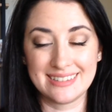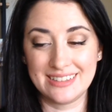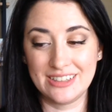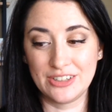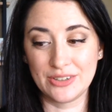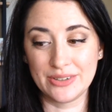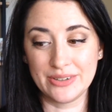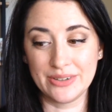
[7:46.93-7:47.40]

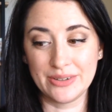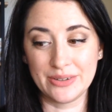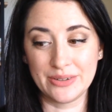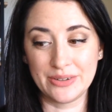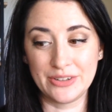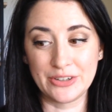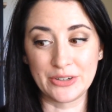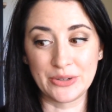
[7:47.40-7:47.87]

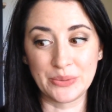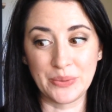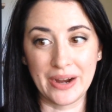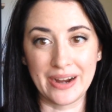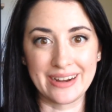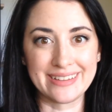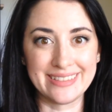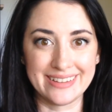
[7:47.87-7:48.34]
You're
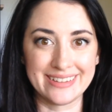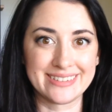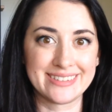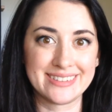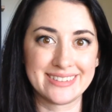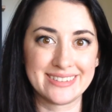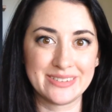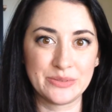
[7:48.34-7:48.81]
wearing
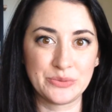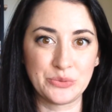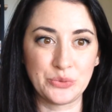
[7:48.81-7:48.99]
this